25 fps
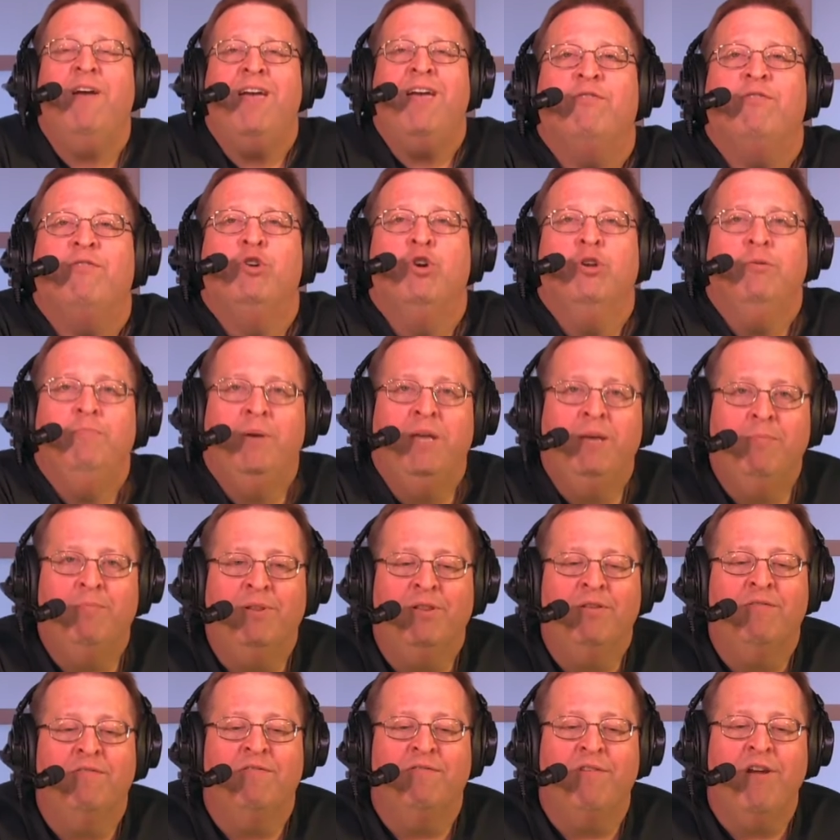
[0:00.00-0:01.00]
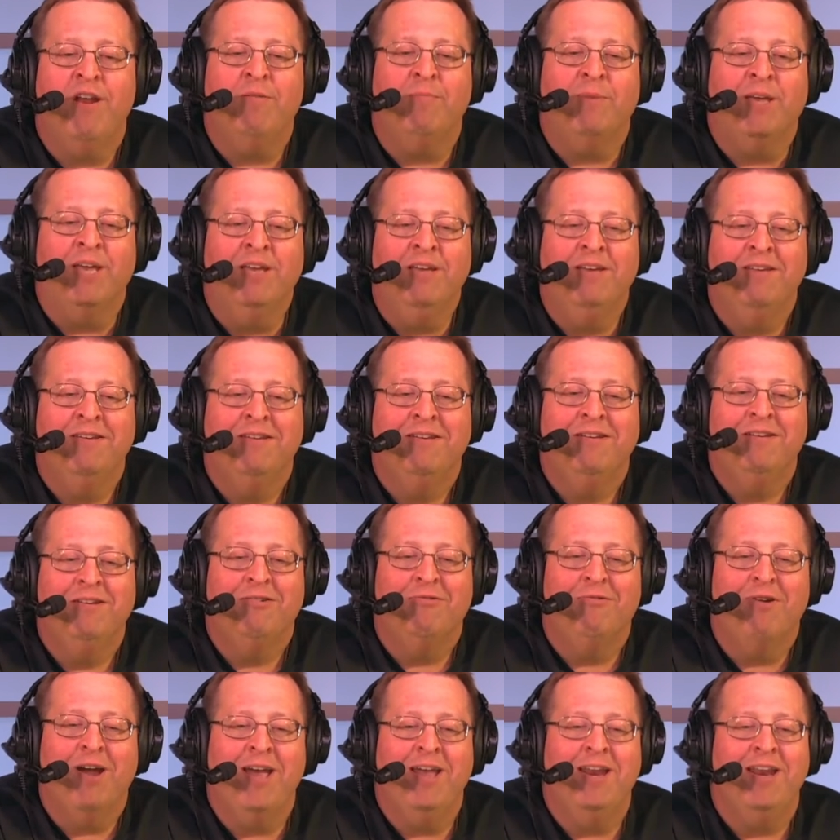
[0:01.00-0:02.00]
have good people in front of me,
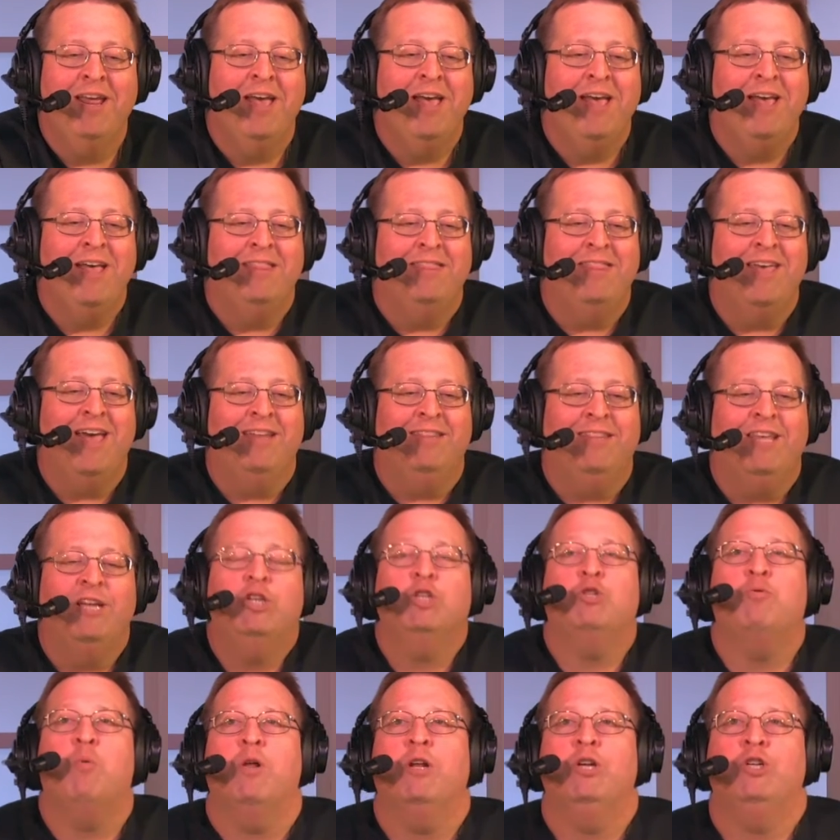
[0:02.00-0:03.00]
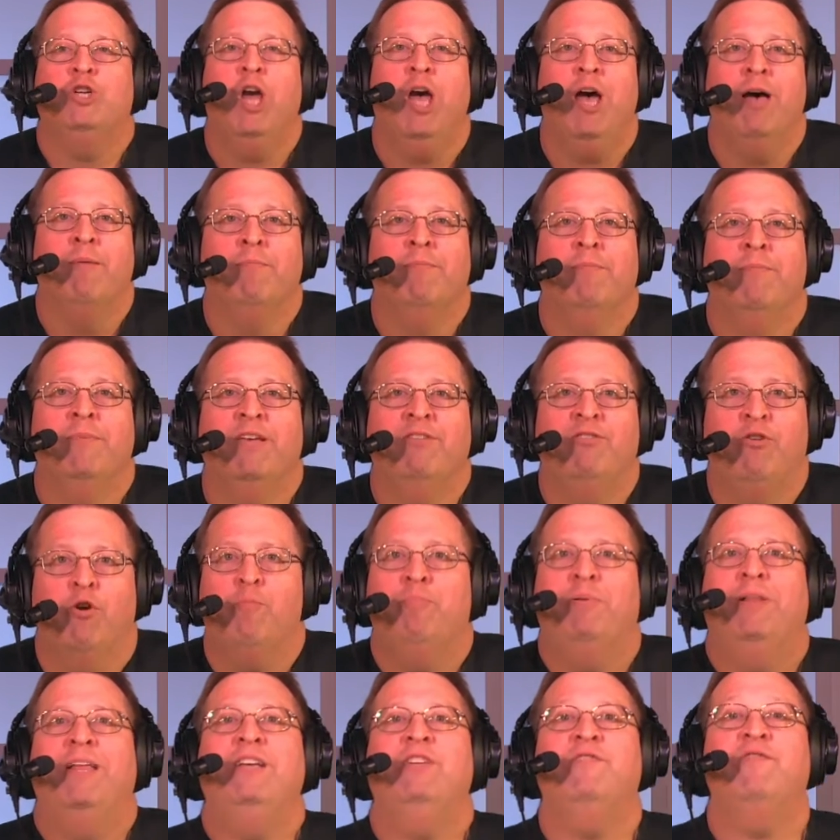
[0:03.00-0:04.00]
right, that they just want a job? Is
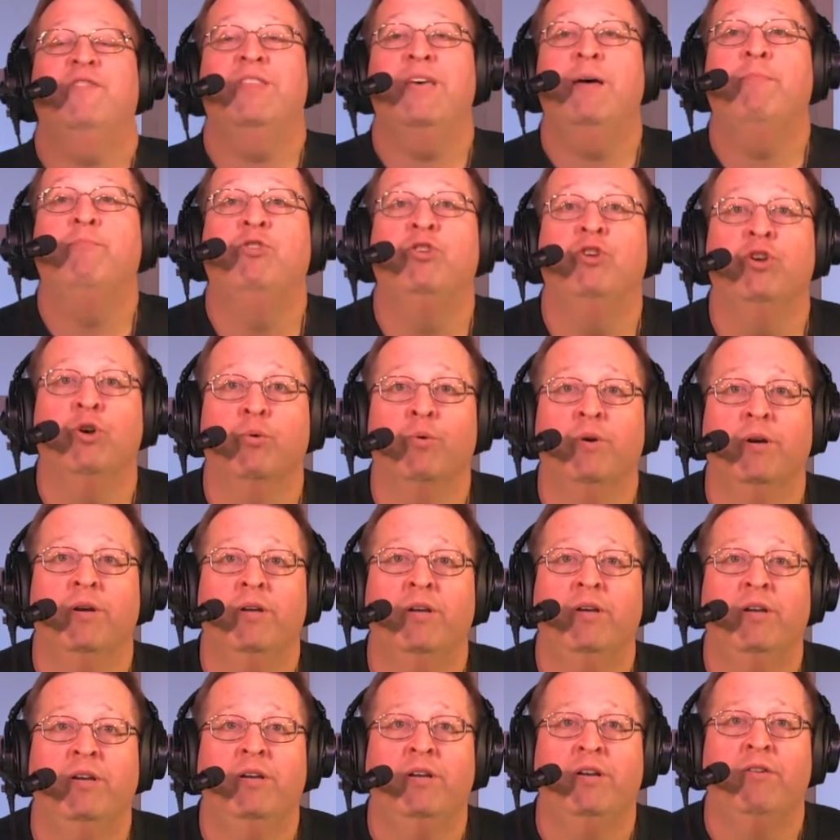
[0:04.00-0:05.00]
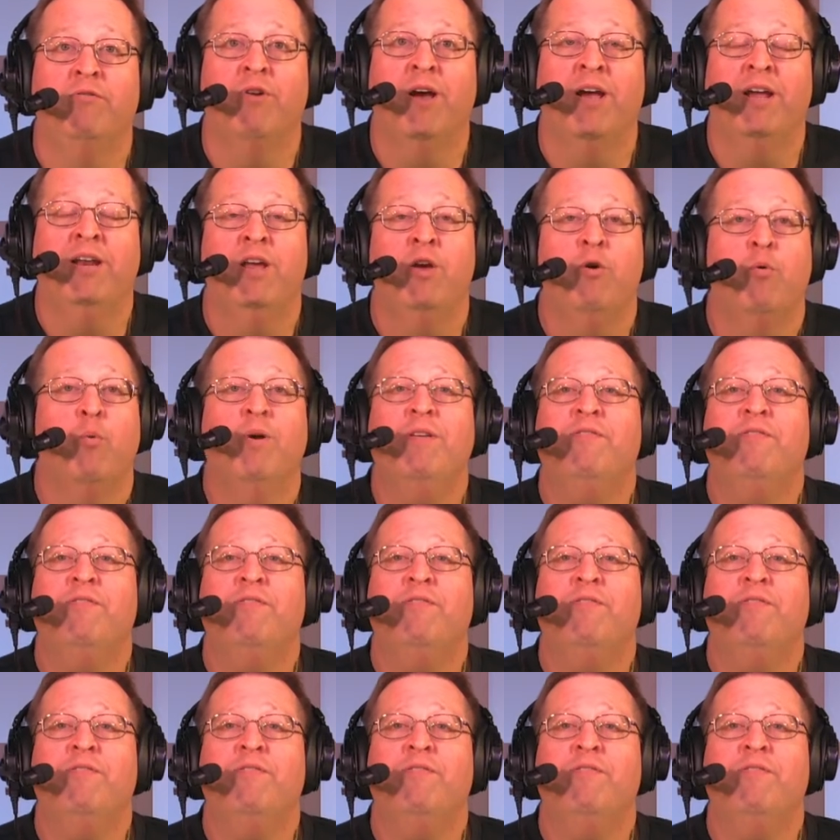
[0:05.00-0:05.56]
there a place for them too, right?